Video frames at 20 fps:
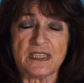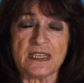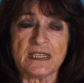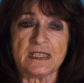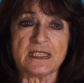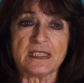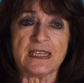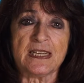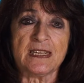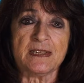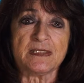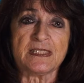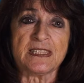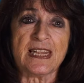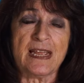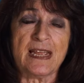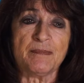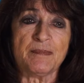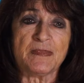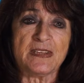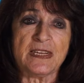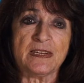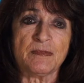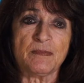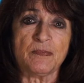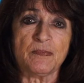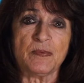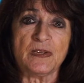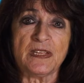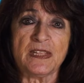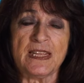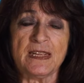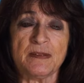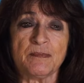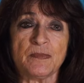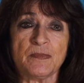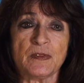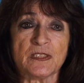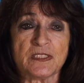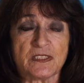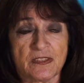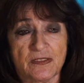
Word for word: that Sam did with him was